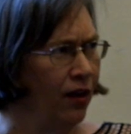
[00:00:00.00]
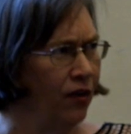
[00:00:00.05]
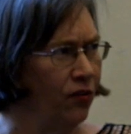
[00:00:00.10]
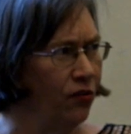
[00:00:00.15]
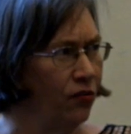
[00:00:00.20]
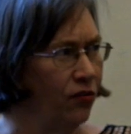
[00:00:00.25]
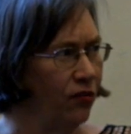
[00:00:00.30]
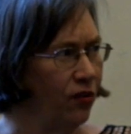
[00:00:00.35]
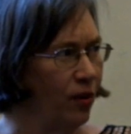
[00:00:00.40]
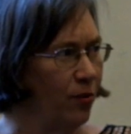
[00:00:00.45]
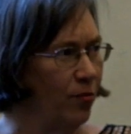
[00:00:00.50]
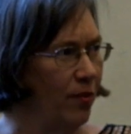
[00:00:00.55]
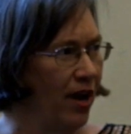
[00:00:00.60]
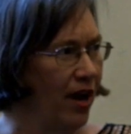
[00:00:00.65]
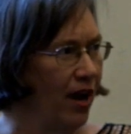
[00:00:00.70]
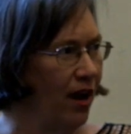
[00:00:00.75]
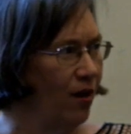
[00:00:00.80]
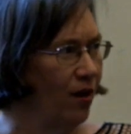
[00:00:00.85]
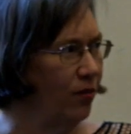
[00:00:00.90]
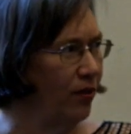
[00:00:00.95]

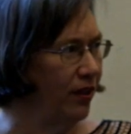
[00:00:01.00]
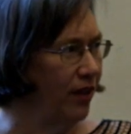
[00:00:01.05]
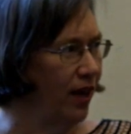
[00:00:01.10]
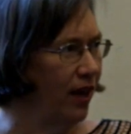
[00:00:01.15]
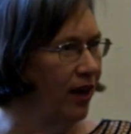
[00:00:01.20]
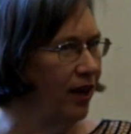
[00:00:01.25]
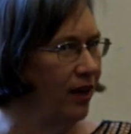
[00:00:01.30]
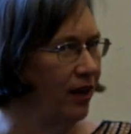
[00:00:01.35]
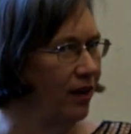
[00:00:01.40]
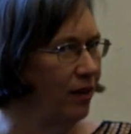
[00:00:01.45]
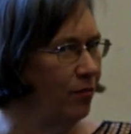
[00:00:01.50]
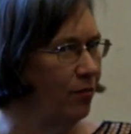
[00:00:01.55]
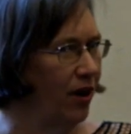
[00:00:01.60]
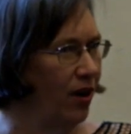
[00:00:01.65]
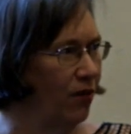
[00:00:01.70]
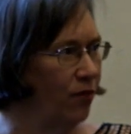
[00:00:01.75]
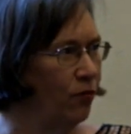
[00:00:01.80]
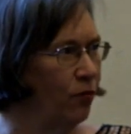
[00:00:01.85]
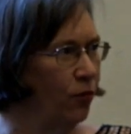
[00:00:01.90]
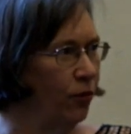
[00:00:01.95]
somehow when they hit
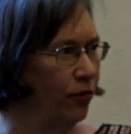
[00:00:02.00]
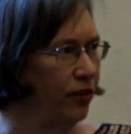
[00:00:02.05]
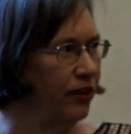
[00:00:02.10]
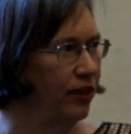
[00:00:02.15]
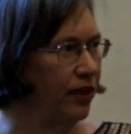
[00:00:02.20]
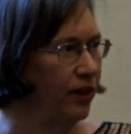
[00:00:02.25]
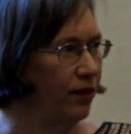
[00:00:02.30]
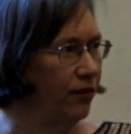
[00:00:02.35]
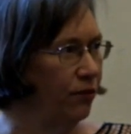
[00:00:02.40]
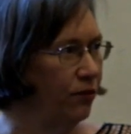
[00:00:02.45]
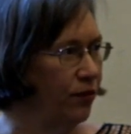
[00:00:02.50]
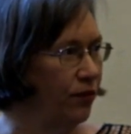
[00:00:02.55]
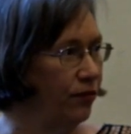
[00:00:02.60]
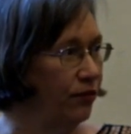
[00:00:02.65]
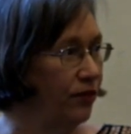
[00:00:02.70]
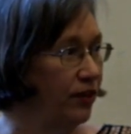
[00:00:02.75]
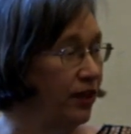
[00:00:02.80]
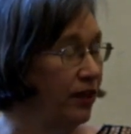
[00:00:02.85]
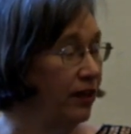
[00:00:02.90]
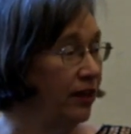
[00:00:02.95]
about 14 and
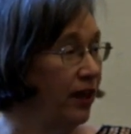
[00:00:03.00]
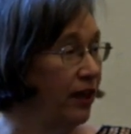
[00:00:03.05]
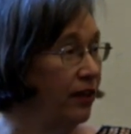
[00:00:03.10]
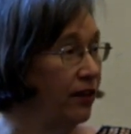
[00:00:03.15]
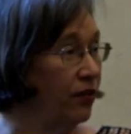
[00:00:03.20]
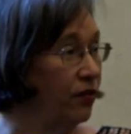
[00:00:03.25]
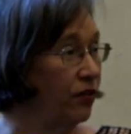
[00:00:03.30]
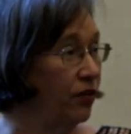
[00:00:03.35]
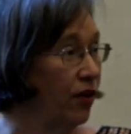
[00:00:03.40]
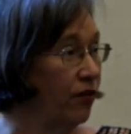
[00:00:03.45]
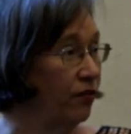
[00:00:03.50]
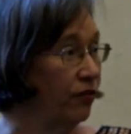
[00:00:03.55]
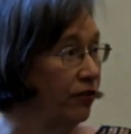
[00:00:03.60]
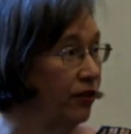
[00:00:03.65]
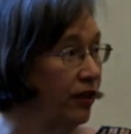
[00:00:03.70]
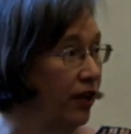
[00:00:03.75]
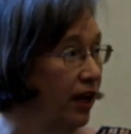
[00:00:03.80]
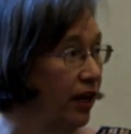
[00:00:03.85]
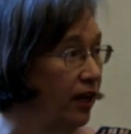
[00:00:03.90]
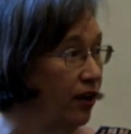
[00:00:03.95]
15, they discovered
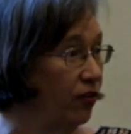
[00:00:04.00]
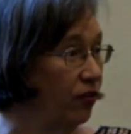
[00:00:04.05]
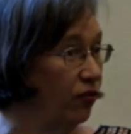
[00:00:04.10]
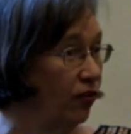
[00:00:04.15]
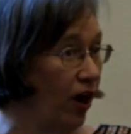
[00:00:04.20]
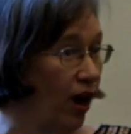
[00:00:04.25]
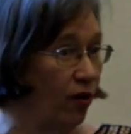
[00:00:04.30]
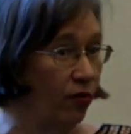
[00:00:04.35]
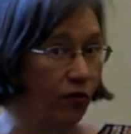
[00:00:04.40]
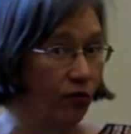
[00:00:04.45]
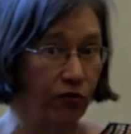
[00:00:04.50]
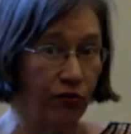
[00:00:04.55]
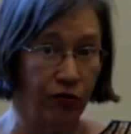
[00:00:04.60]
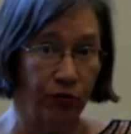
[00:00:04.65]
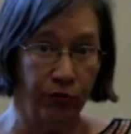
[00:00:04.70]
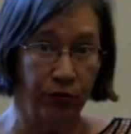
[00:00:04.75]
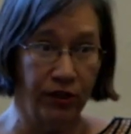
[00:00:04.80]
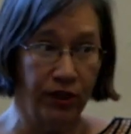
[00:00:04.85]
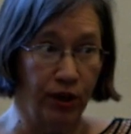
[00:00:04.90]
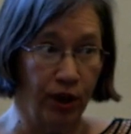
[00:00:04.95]
taking showers
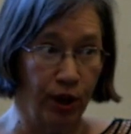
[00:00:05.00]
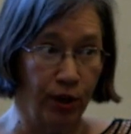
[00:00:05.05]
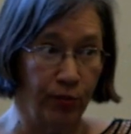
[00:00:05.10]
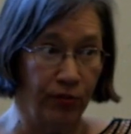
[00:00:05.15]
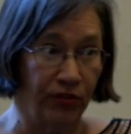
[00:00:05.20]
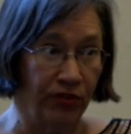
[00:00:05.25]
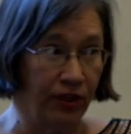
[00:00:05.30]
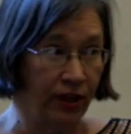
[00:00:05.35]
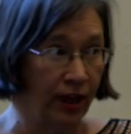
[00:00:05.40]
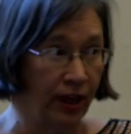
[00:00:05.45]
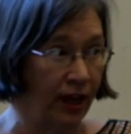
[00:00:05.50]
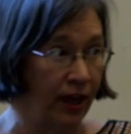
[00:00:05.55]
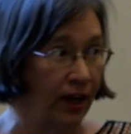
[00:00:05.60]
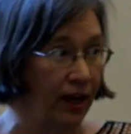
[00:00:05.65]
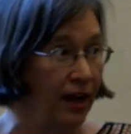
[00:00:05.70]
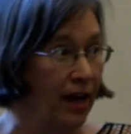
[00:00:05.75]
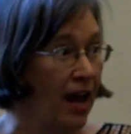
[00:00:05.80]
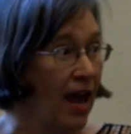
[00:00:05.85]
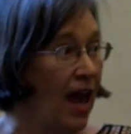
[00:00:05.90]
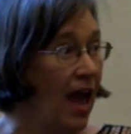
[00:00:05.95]
3 times a day,
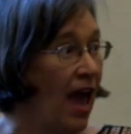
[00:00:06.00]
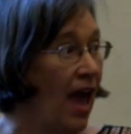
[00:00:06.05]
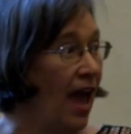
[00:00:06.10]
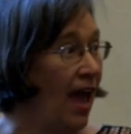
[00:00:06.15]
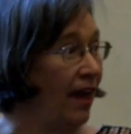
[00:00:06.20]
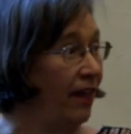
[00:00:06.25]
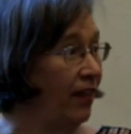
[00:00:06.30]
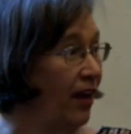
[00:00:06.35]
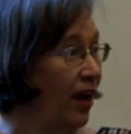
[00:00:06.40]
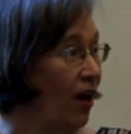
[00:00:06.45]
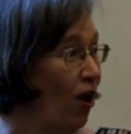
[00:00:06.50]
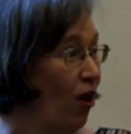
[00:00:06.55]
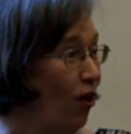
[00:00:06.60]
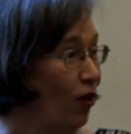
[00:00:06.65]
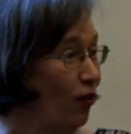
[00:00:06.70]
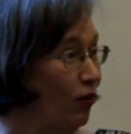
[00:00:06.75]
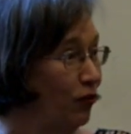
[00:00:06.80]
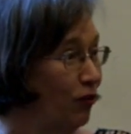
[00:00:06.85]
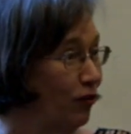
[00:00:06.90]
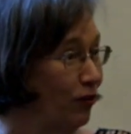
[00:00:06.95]
and they
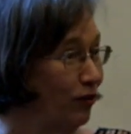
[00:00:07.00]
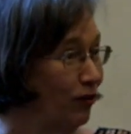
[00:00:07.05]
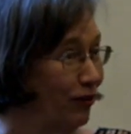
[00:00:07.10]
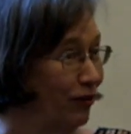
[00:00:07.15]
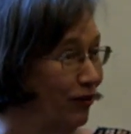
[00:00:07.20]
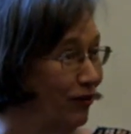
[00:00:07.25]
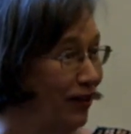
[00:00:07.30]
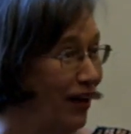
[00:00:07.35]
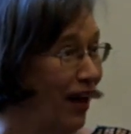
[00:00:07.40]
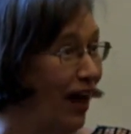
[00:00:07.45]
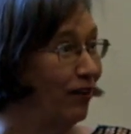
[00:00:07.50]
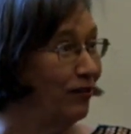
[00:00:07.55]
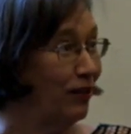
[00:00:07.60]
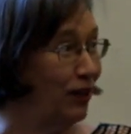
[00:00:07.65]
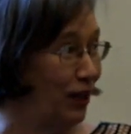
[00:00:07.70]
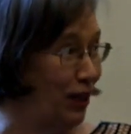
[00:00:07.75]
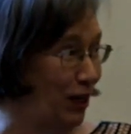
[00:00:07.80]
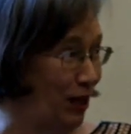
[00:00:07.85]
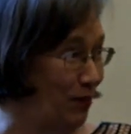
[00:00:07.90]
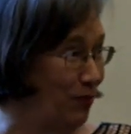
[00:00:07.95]
also learned how to
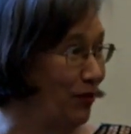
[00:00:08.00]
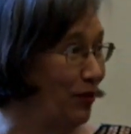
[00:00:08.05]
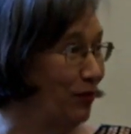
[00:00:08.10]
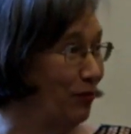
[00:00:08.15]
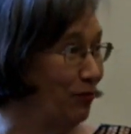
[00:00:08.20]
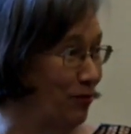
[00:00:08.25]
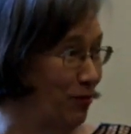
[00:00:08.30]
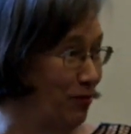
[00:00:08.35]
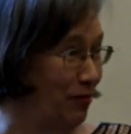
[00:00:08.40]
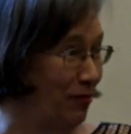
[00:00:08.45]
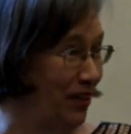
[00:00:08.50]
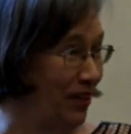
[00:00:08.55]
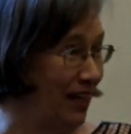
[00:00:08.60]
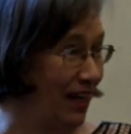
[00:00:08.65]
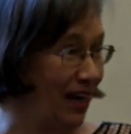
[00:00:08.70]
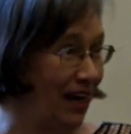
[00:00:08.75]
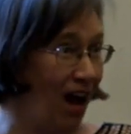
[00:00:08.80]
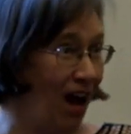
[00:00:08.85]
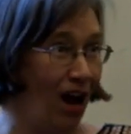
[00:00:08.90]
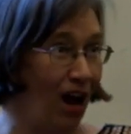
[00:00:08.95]
keep their room
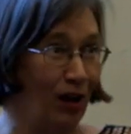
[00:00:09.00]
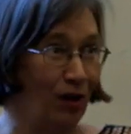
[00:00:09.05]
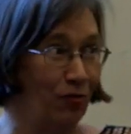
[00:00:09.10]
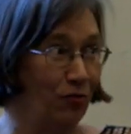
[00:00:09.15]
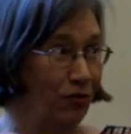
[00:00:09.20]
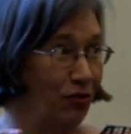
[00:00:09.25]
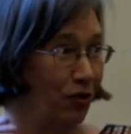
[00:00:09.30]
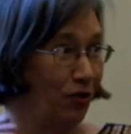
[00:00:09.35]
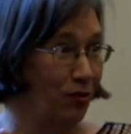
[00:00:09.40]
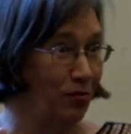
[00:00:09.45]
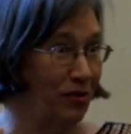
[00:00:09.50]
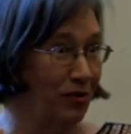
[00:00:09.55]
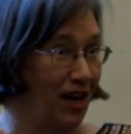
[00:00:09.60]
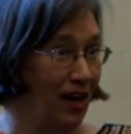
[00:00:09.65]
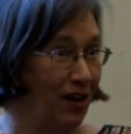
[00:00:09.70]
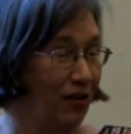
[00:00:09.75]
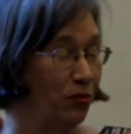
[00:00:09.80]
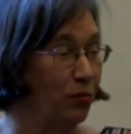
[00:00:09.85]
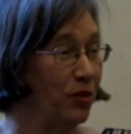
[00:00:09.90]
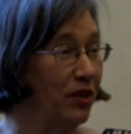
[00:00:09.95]
clean. I am so
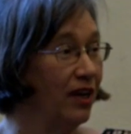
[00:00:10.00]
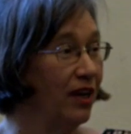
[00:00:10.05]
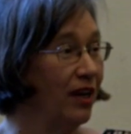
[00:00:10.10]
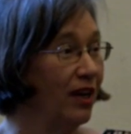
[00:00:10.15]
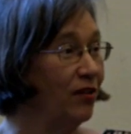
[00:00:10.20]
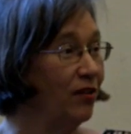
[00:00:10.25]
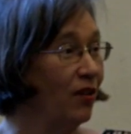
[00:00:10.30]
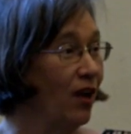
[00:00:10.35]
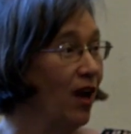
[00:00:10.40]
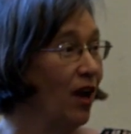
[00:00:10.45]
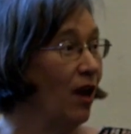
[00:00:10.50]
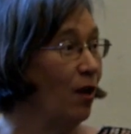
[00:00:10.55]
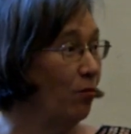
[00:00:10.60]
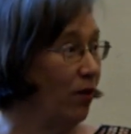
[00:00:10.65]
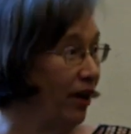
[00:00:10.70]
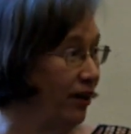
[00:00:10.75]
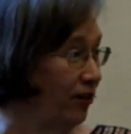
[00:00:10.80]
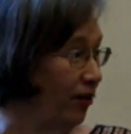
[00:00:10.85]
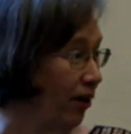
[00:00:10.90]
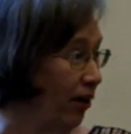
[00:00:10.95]
blessed because
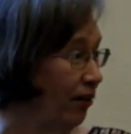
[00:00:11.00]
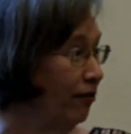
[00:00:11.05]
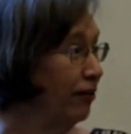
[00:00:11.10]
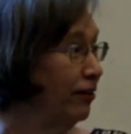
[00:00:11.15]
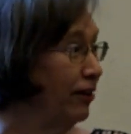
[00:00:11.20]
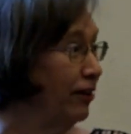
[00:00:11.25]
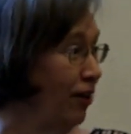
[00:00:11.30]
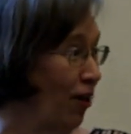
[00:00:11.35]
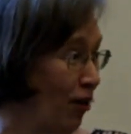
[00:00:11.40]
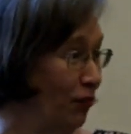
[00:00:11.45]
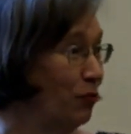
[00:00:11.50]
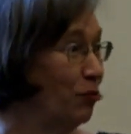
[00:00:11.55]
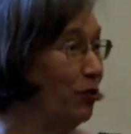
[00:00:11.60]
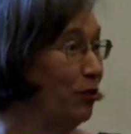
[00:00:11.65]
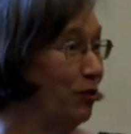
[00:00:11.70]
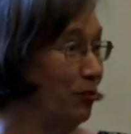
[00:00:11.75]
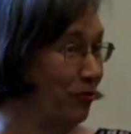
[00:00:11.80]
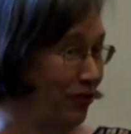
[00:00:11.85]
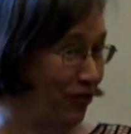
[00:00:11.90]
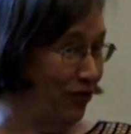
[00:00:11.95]
my daughter-in-laws will
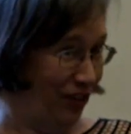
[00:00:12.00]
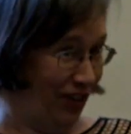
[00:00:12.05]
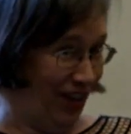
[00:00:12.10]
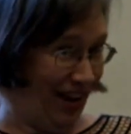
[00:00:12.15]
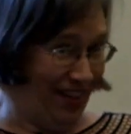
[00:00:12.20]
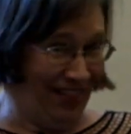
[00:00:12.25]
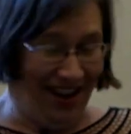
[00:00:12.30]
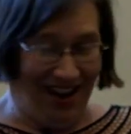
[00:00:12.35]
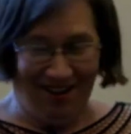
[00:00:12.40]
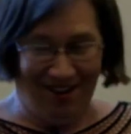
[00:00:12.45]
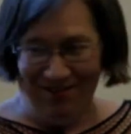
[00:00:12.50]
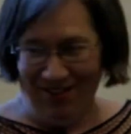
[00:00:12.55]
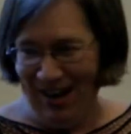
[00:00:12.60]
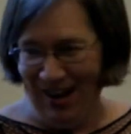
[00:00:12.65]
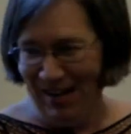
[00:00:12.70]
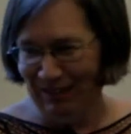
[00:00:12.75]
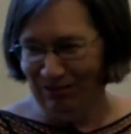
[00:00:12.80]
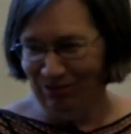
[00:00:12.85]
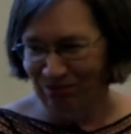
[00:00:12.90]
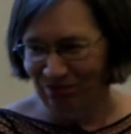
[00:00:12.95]
appreciate that,
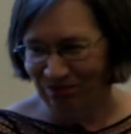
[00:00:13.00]
right?